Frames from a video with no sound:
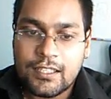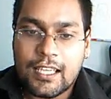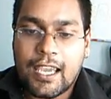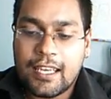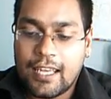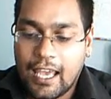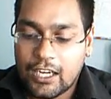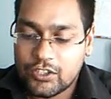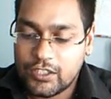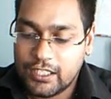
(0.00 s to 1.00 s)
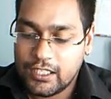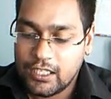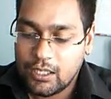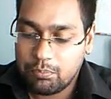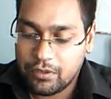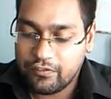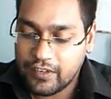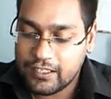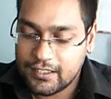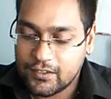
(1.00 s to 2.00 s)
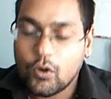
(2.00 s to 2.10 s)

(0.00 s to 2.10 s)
that can actually prevent